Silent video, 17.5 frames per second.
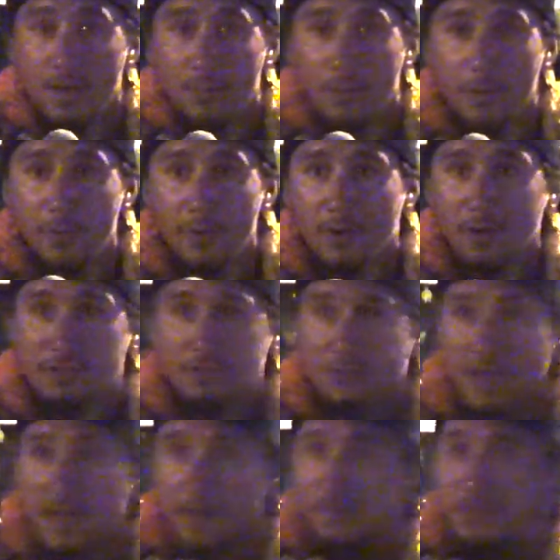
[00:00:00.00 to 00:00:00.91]
But we
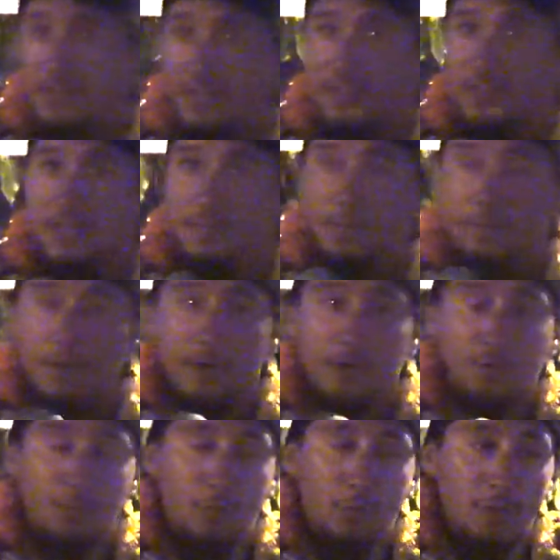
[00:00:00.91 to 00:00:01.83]
also have teachings from our
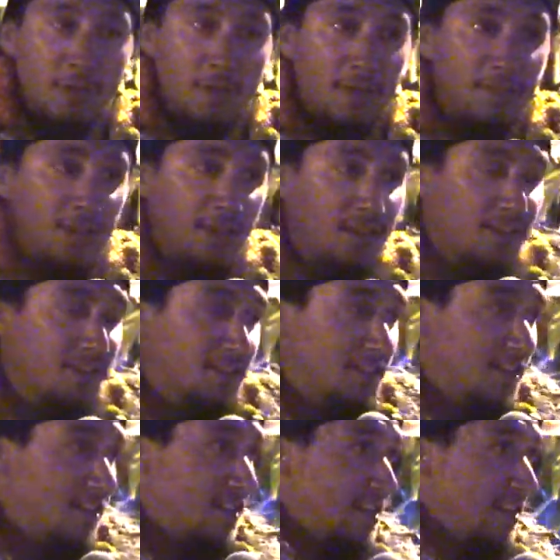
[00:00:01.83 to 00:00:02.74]
kupuna that tell us,
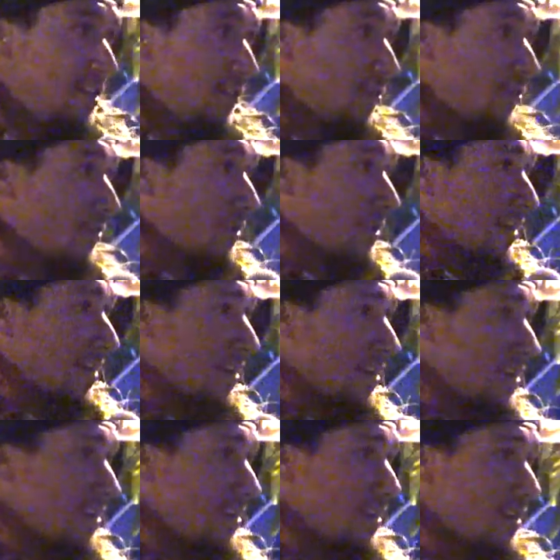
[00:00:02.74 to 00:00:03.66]

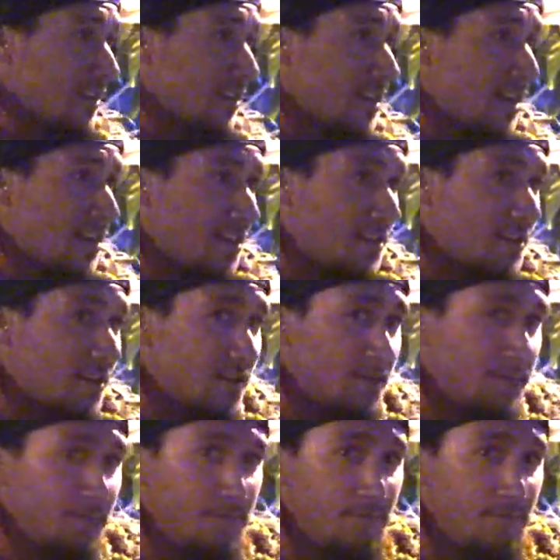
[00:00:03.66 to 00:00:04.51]
ike kanaka.